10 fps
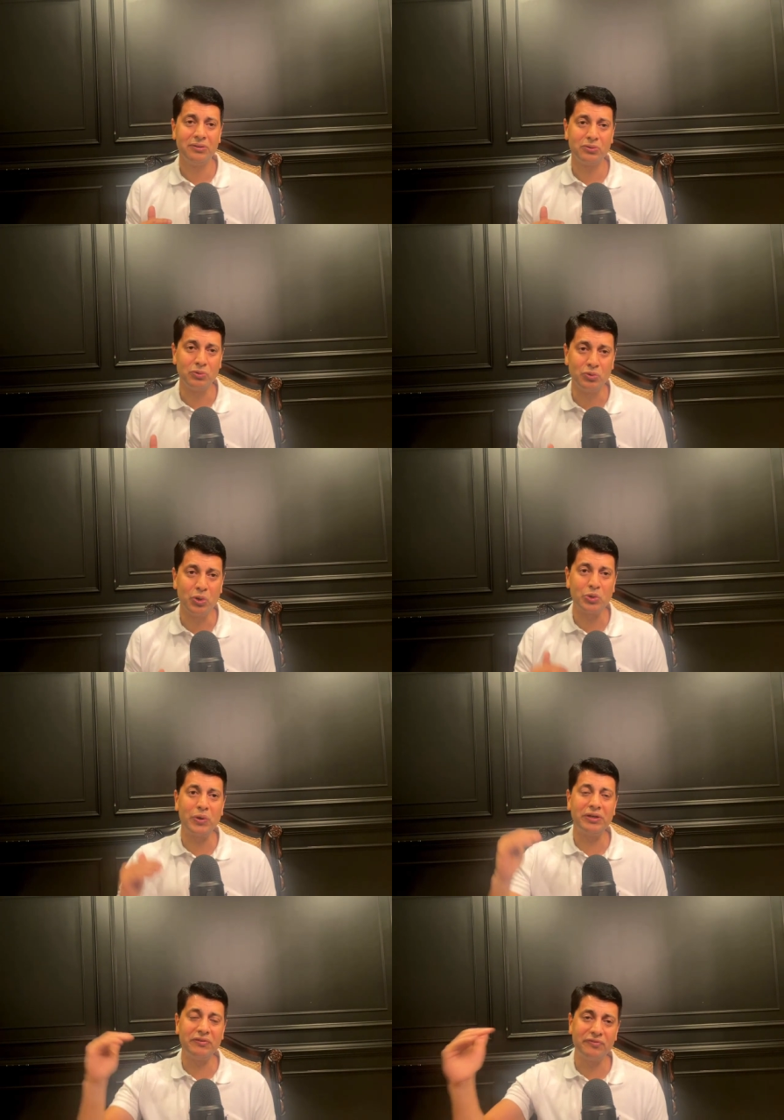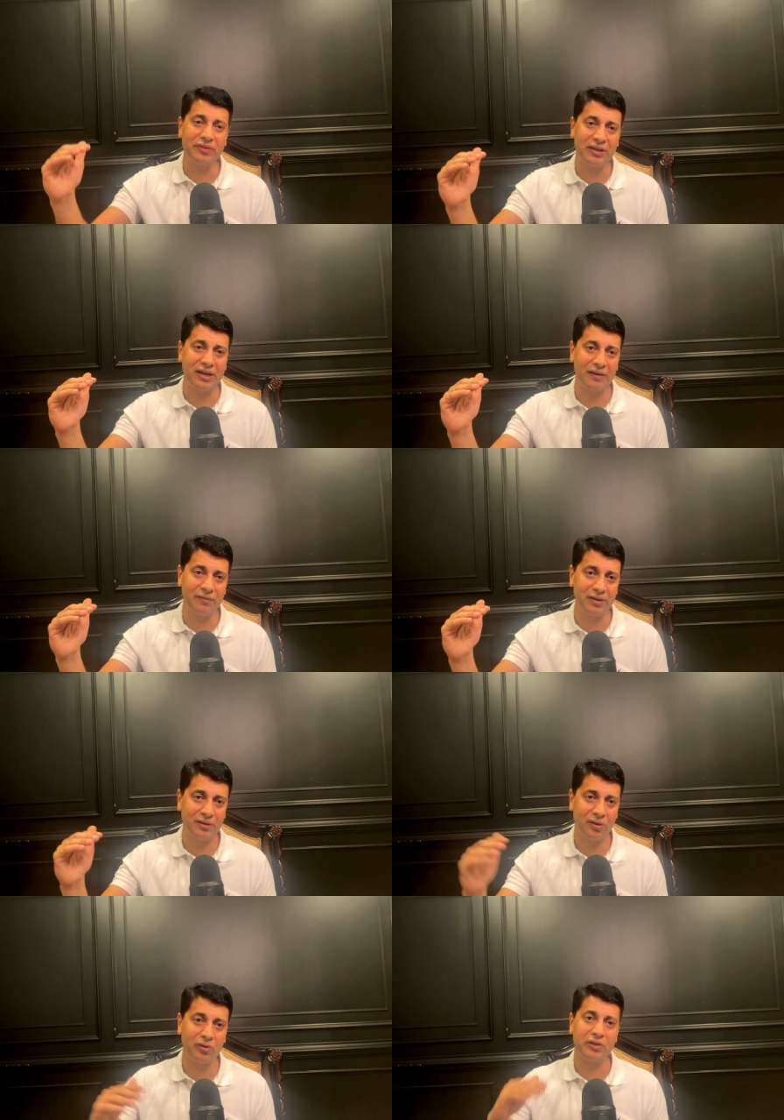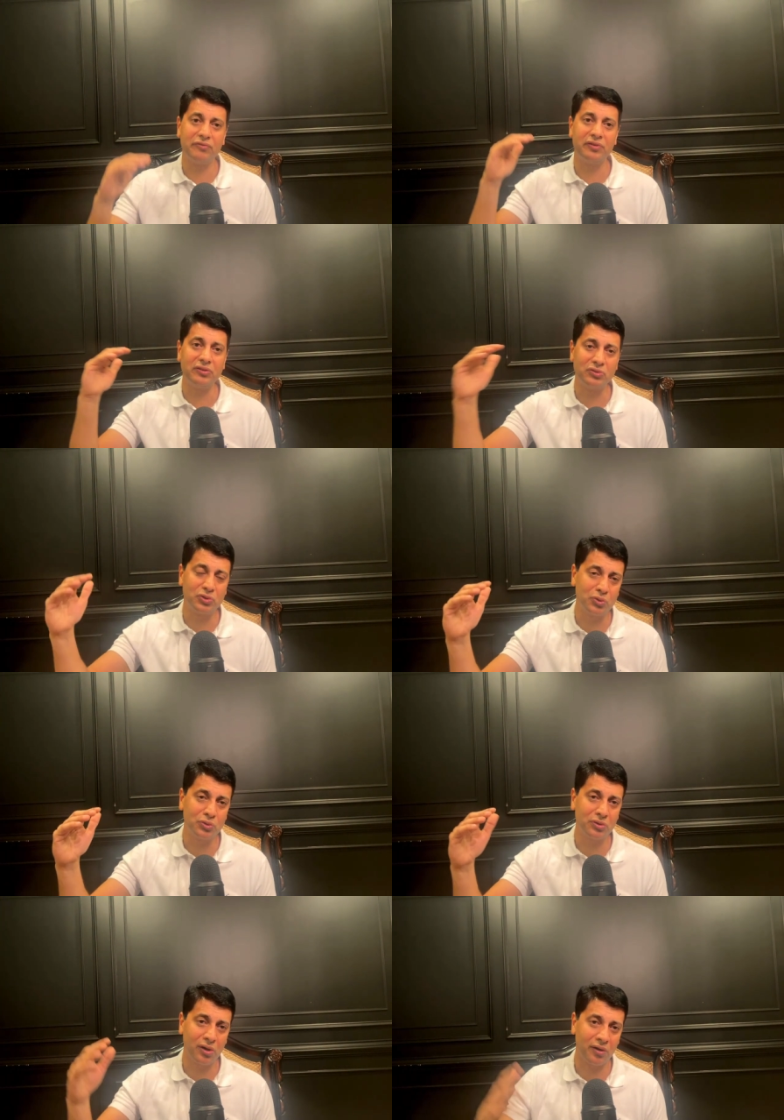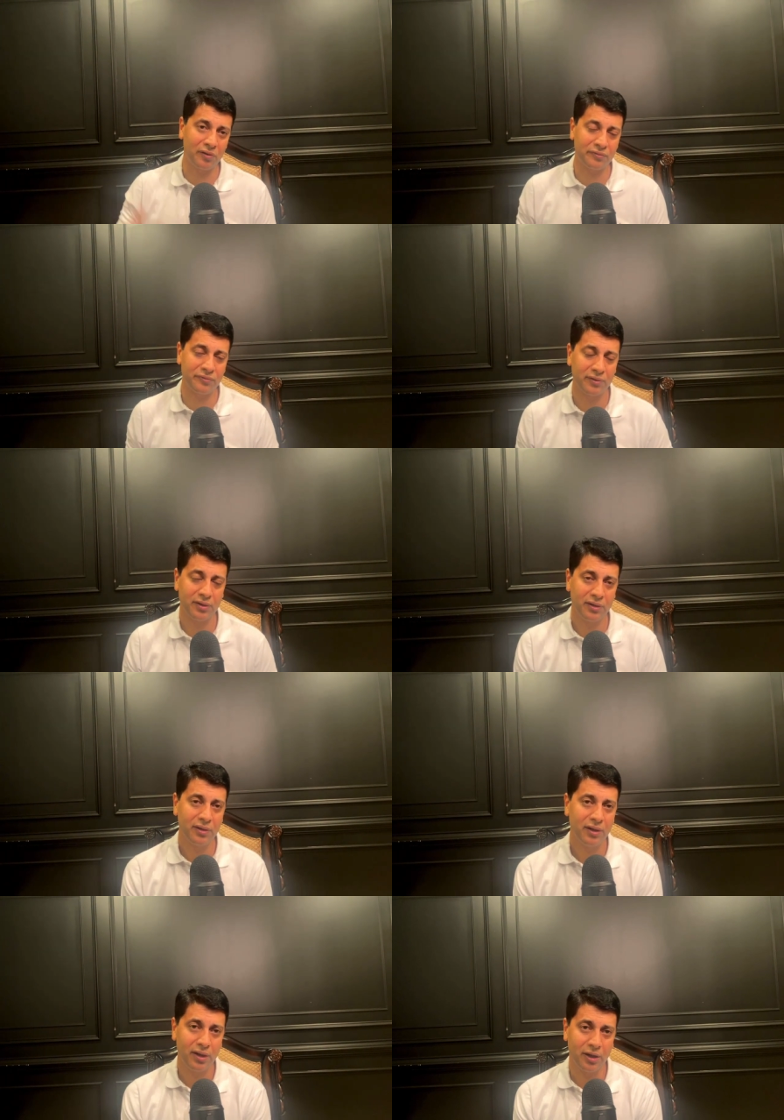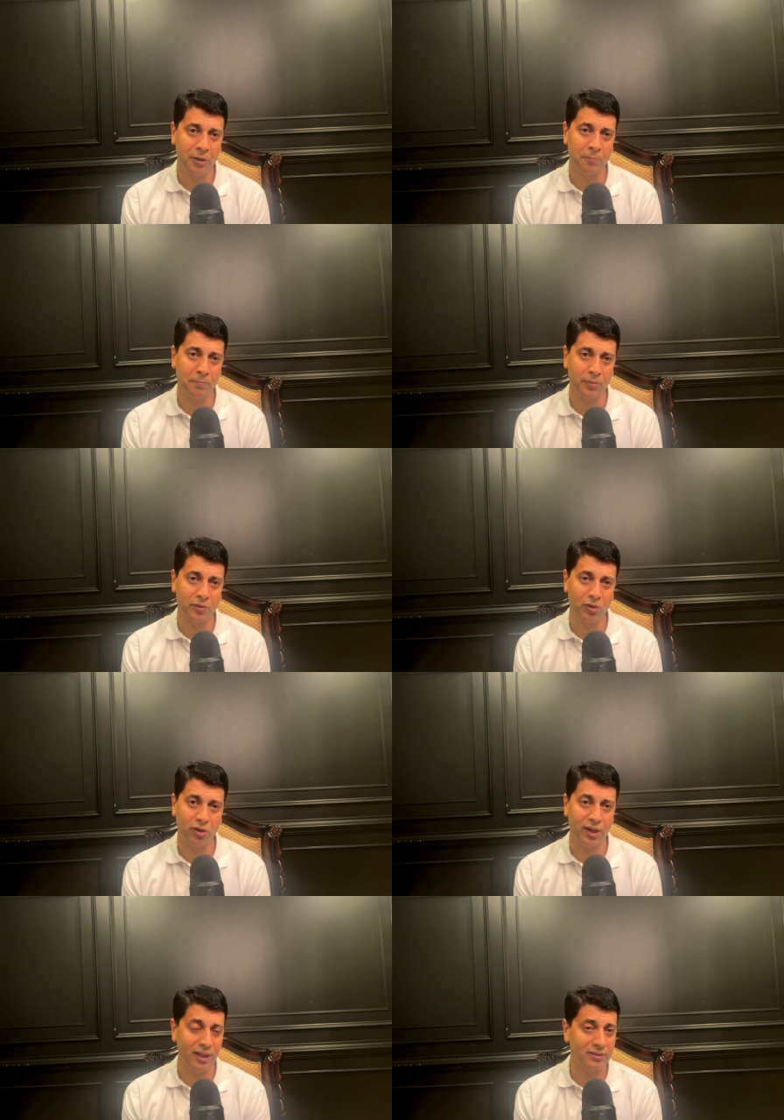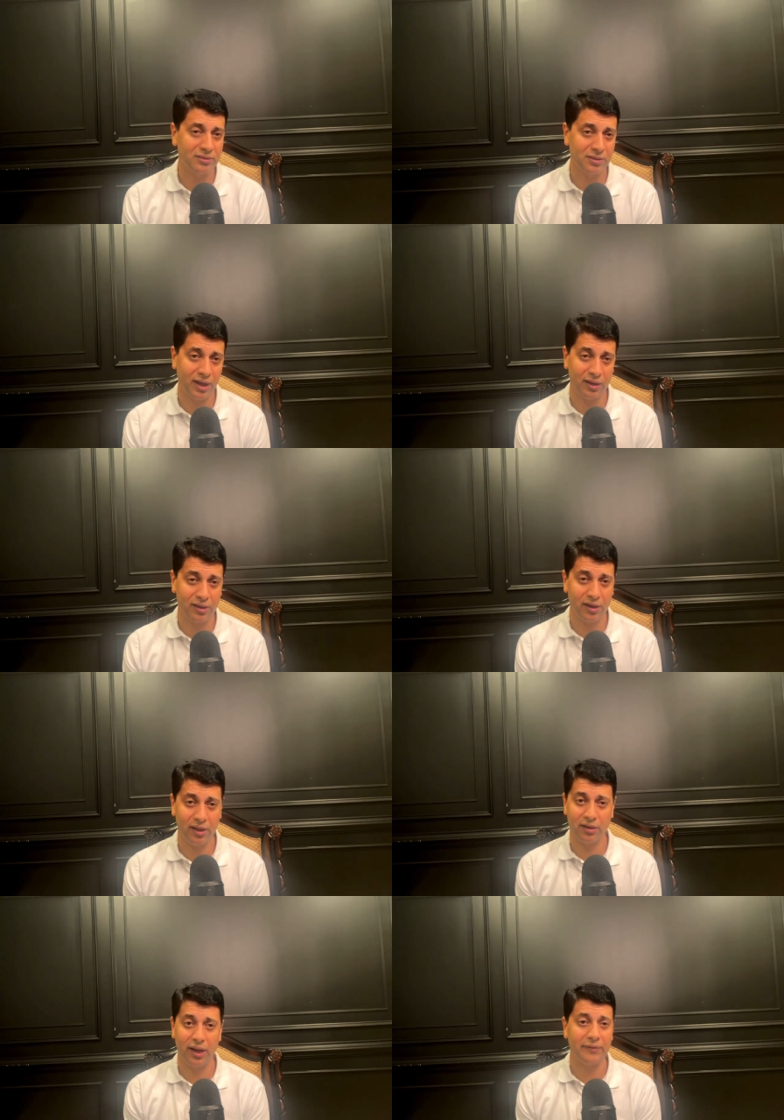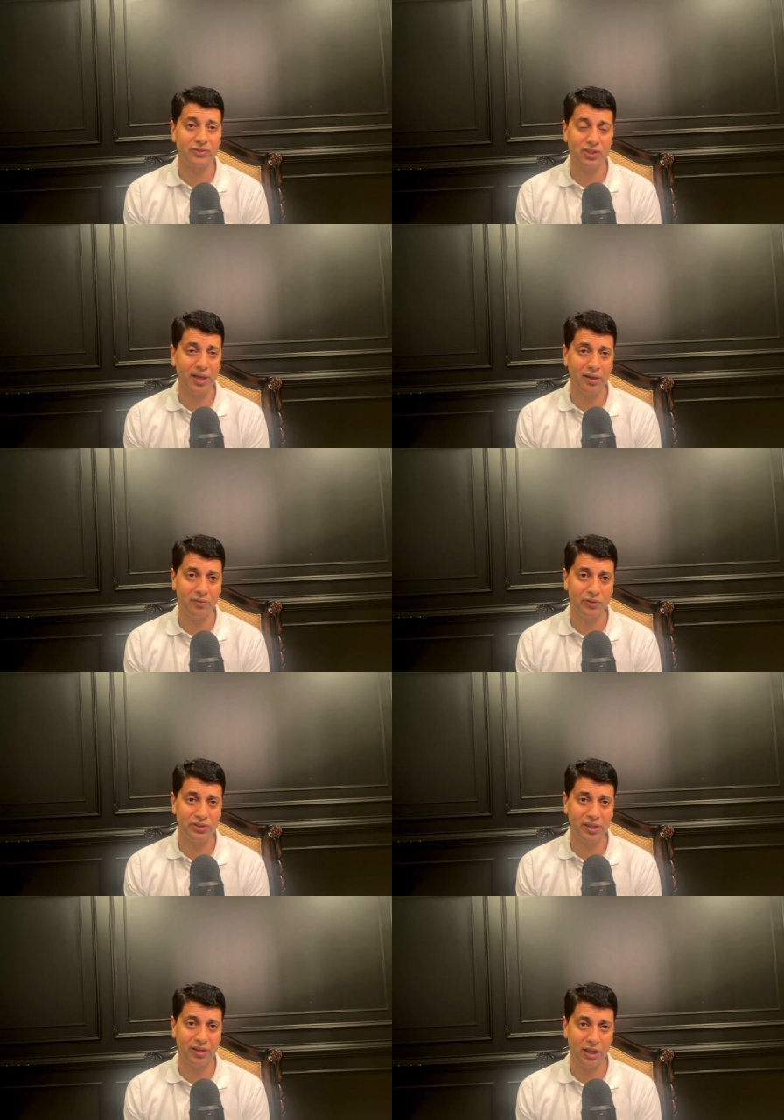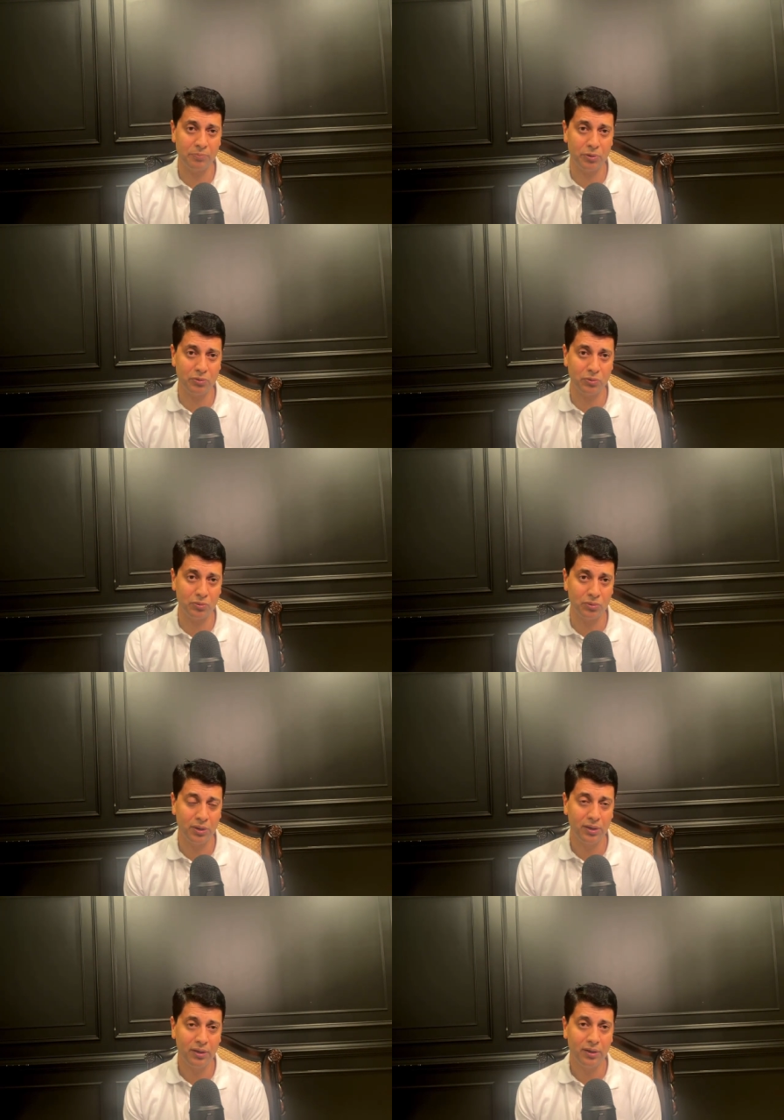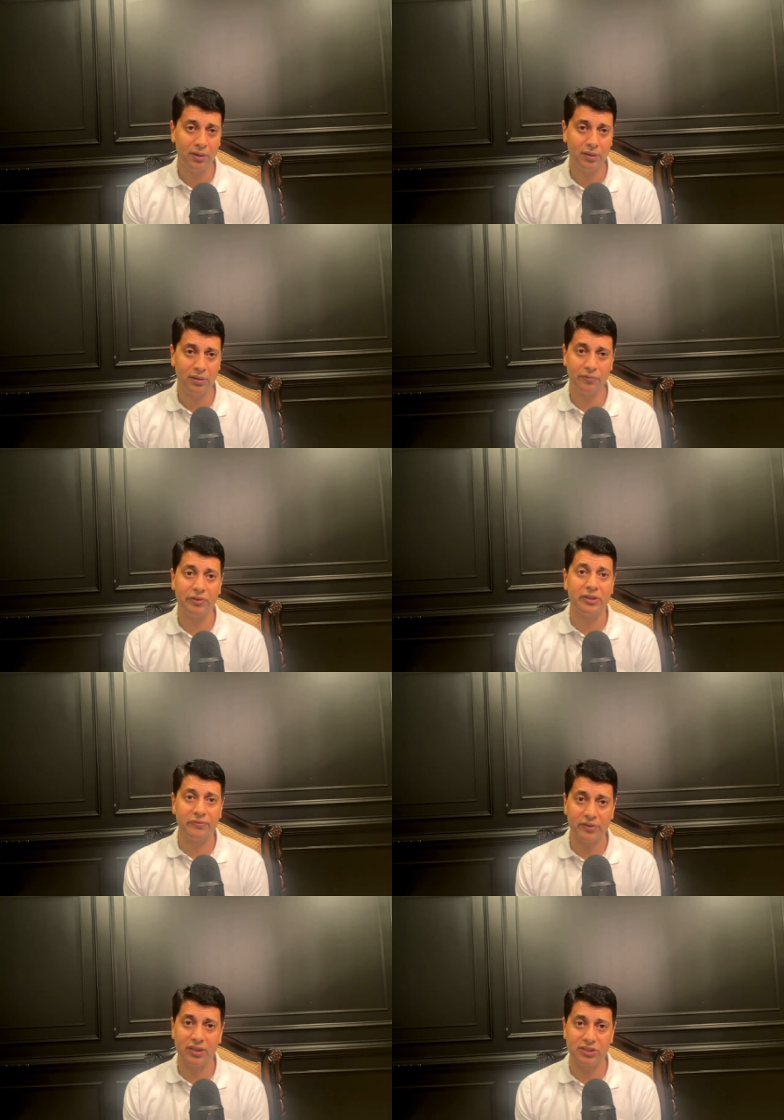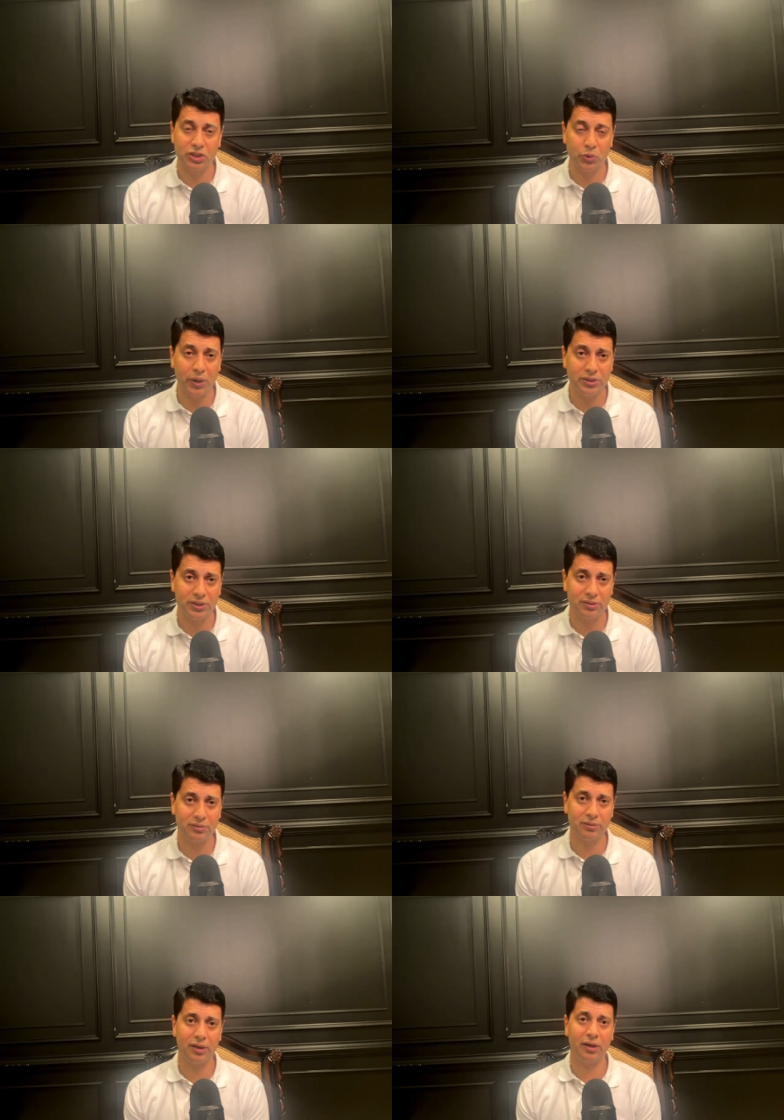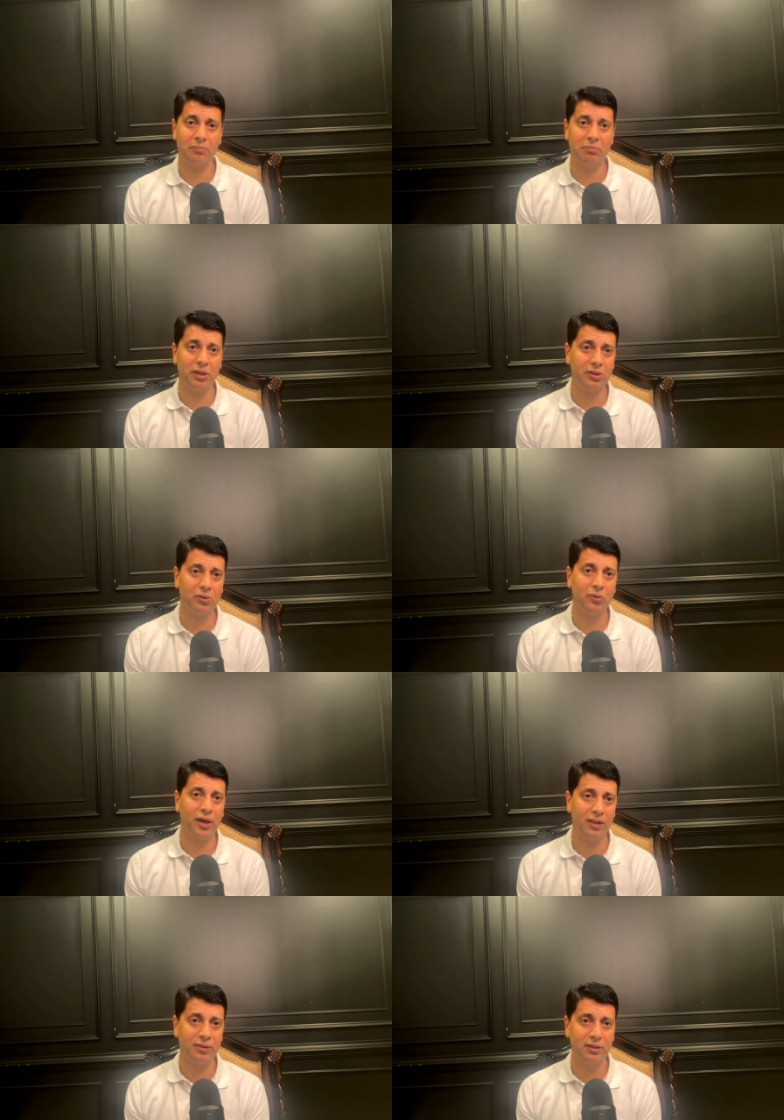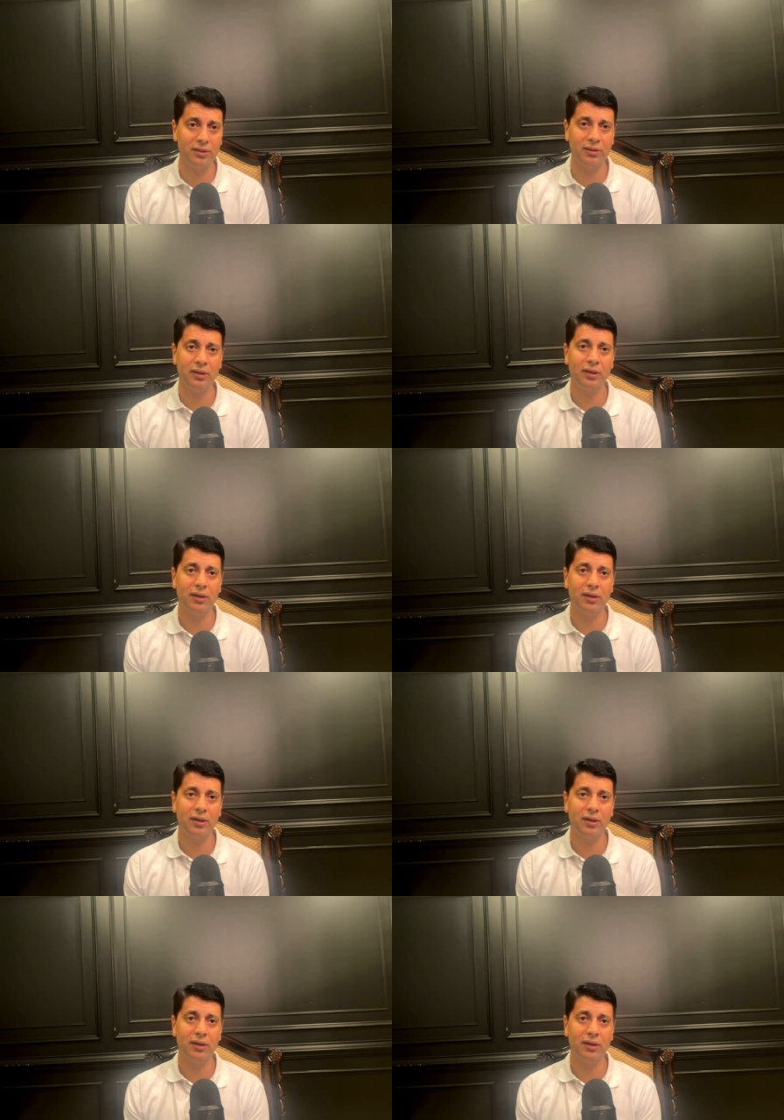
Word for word: to go to a different level or different zone of um, your health health and lifestyle which can help you to live in difficult situation and make you healthy